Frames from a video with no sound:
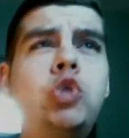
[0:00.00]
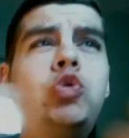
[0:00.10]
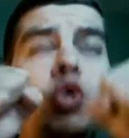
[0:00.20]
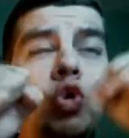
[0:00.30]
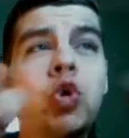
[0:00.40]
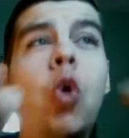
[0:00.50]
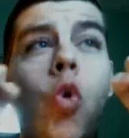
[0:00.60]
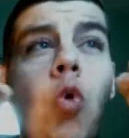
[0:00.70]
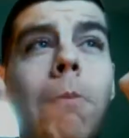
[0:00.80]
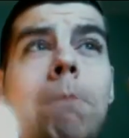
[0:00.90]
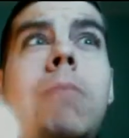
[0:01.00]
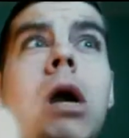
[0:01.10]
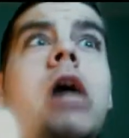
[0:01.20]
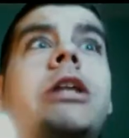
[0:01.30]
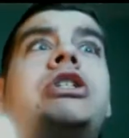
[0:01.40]
so
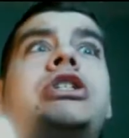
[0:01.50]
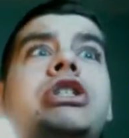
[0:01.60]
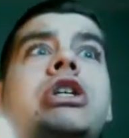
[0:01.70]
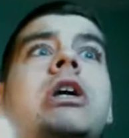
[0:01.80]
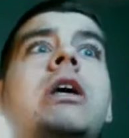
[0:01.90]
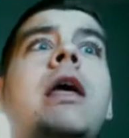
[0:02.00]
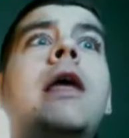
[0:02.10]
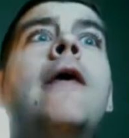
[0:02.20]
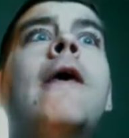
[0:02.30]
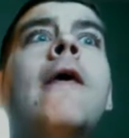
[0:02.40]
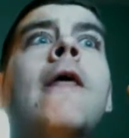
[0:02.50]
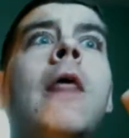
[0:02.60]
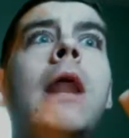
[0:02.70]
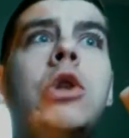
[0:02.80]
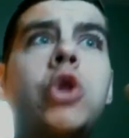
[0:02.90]
much
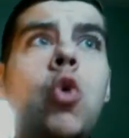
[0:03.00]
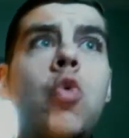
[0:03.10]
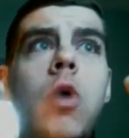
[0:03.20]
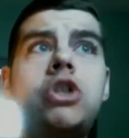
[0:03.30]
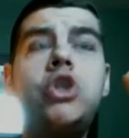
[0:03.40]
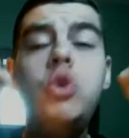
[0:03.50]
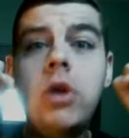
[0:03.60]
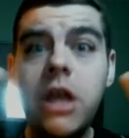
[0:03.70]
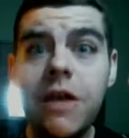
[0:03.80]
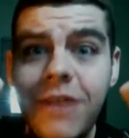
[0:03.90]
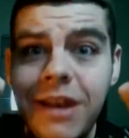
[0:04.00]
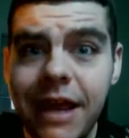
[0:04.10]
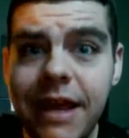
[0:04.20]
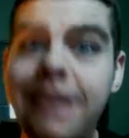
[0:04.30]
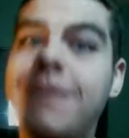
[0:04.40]
that I don't want you to ever
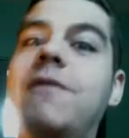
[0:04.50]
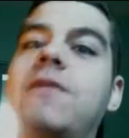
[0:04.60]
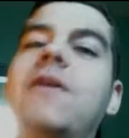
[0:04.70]
leave.